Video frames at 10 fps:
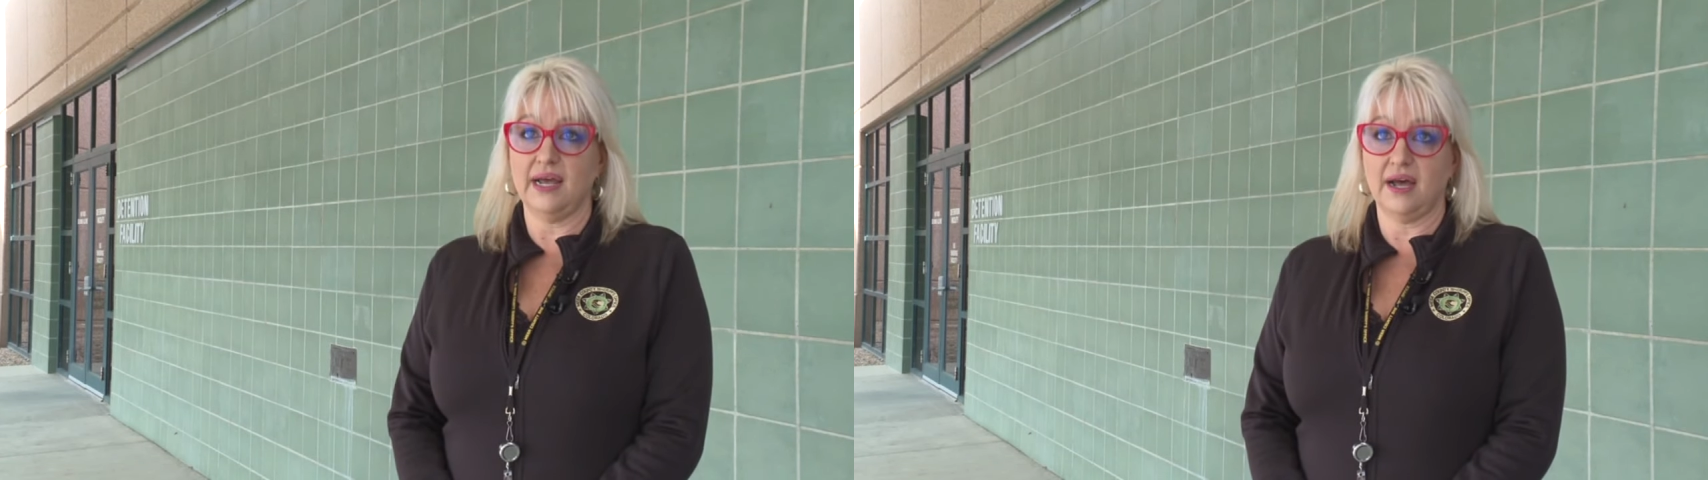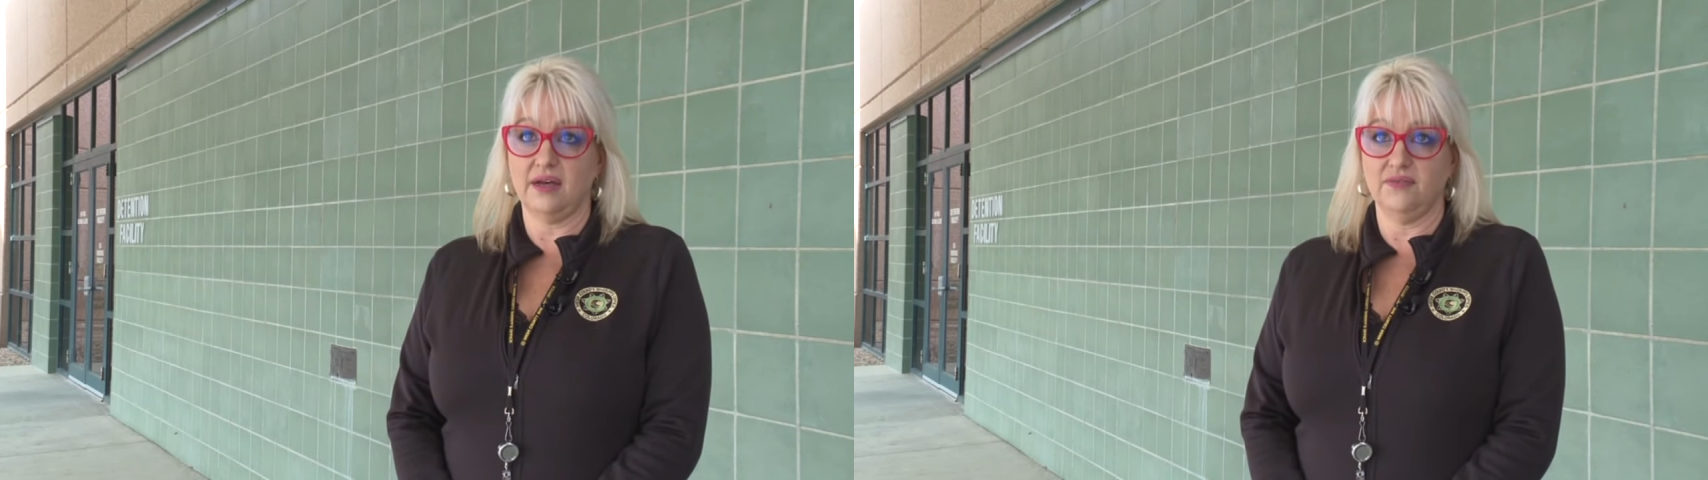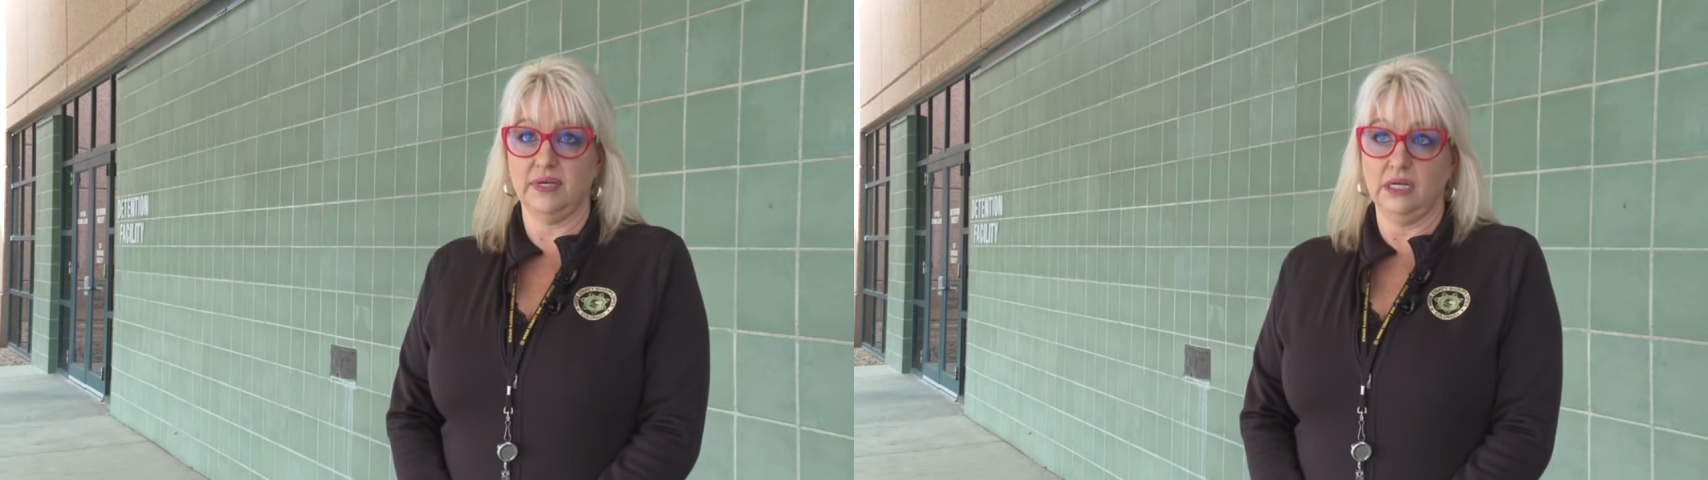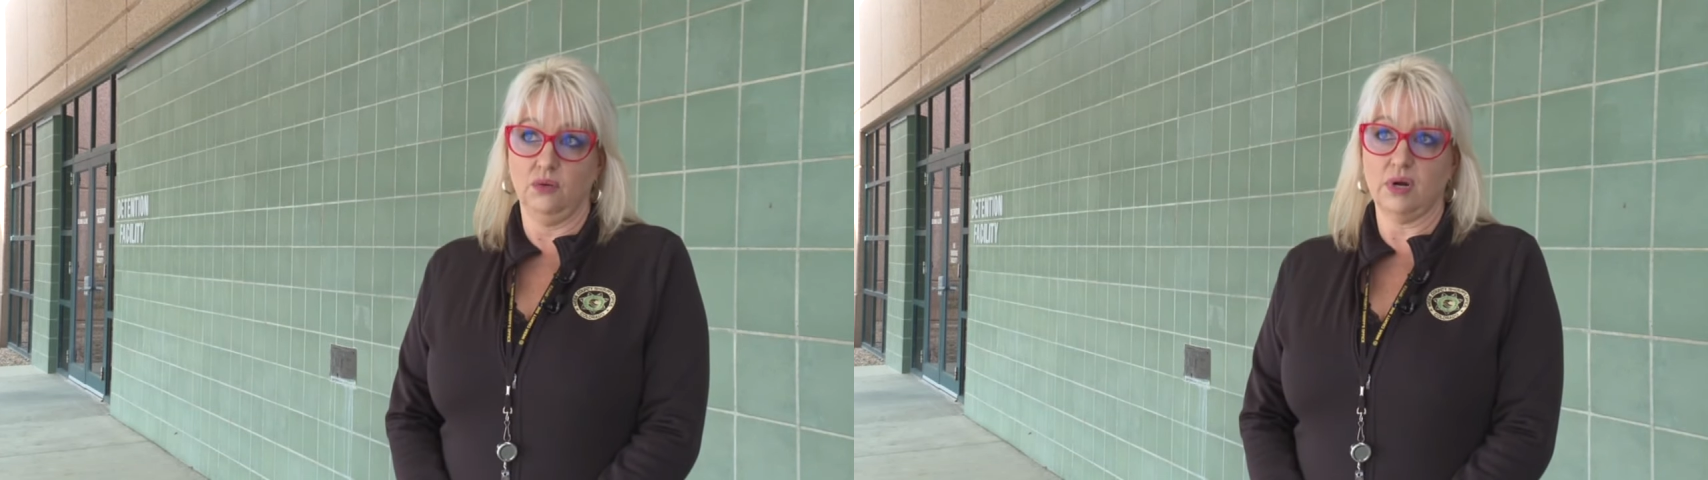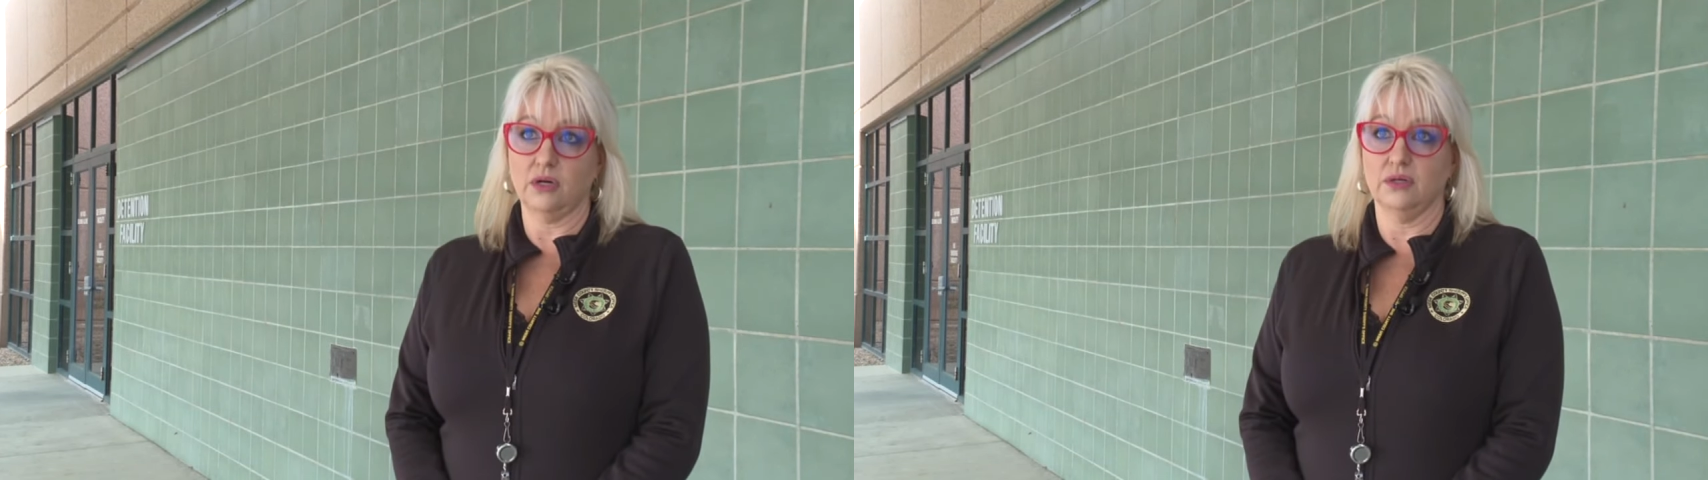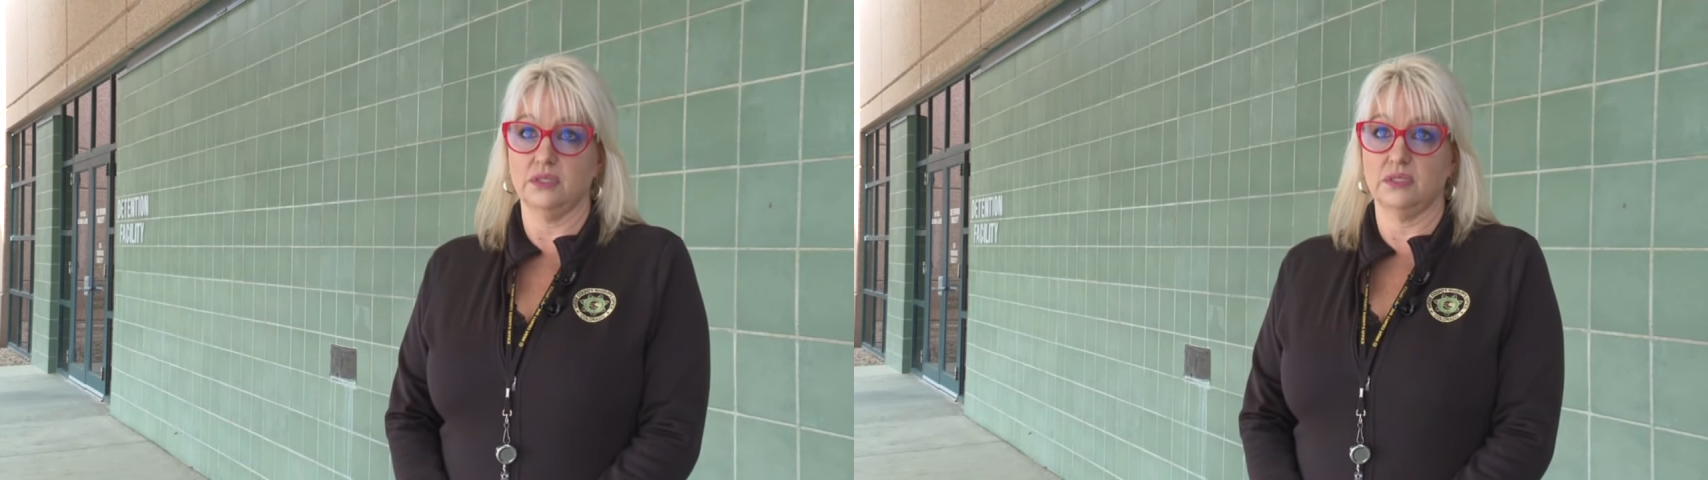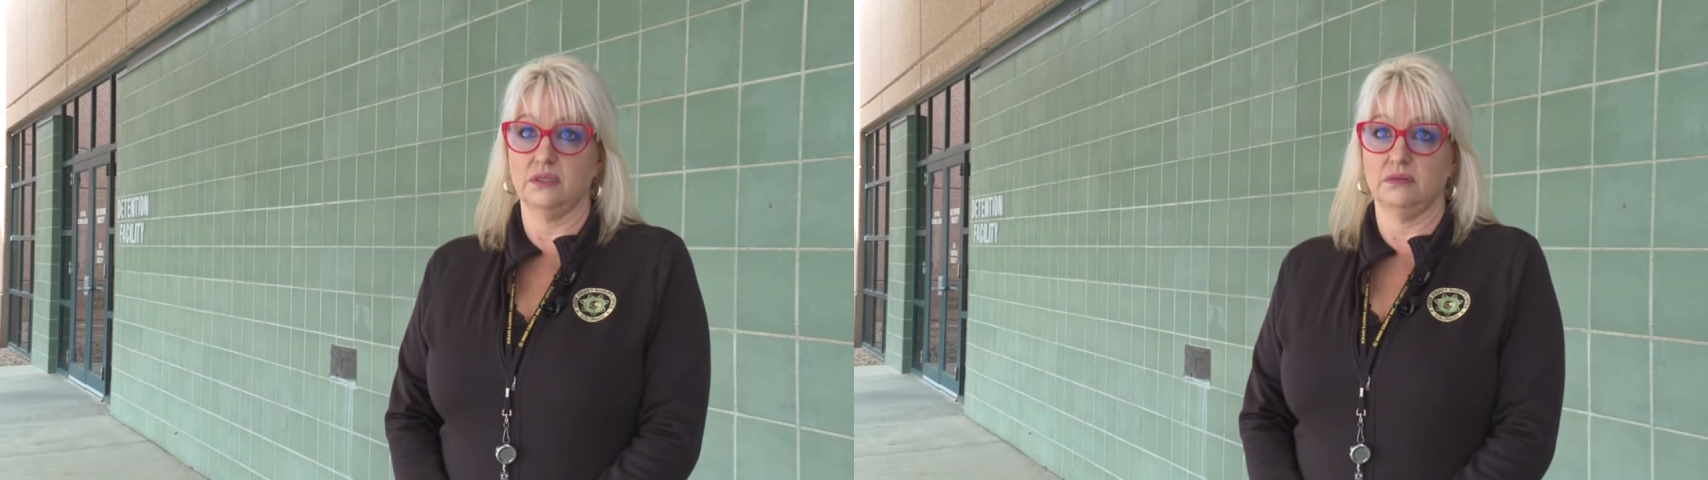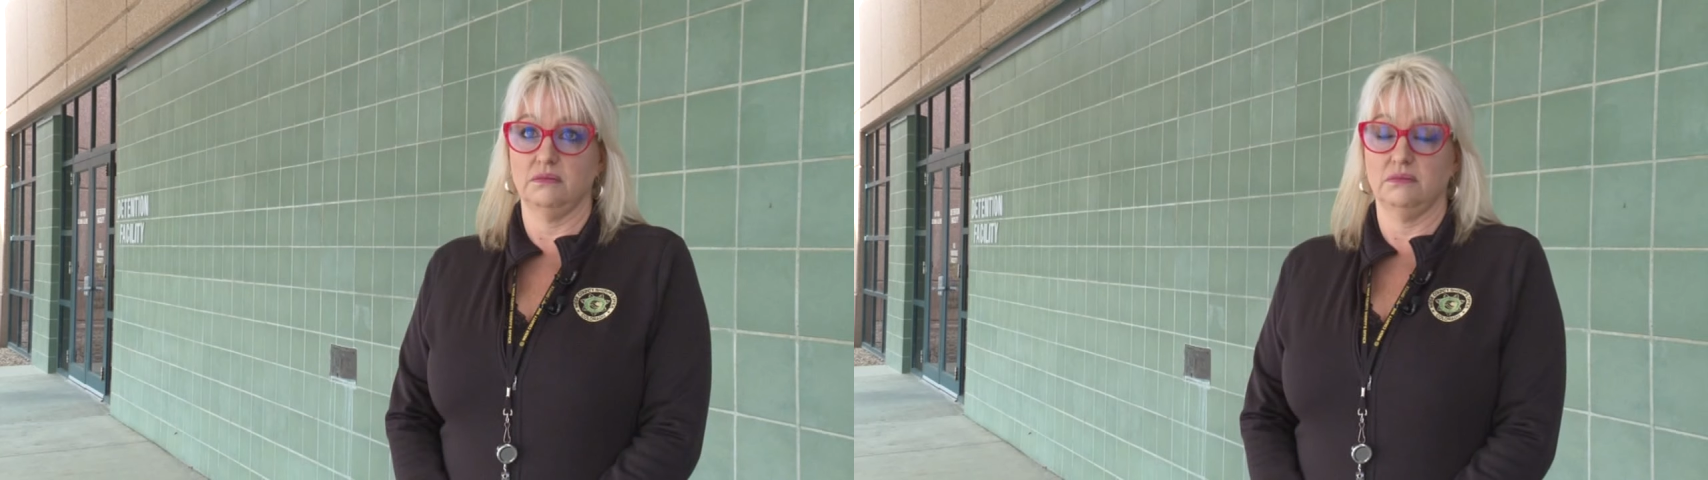have any
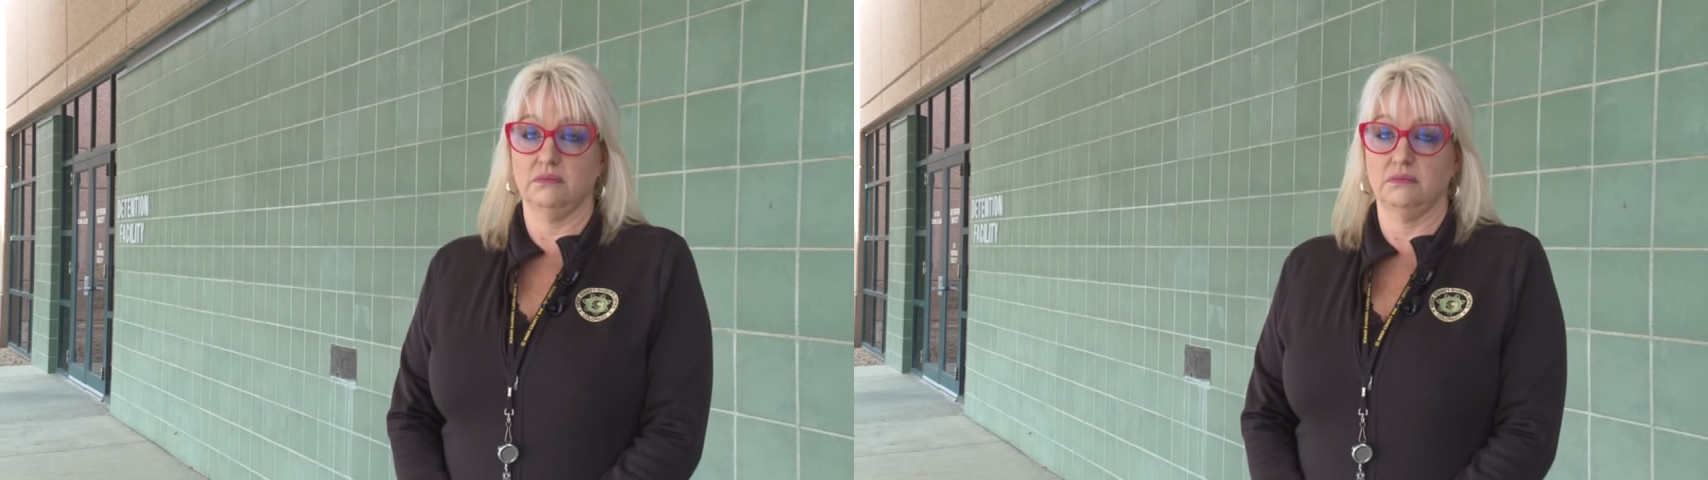records